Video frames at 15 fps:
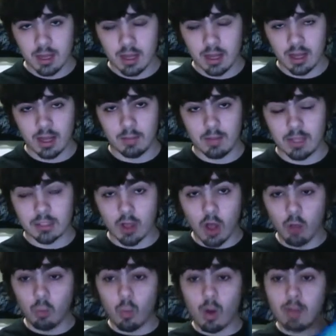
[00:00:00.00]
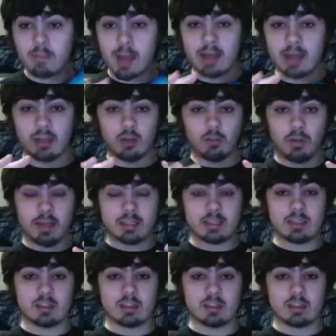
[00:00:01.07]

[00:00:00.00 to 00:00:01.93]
It's all one menu, basically.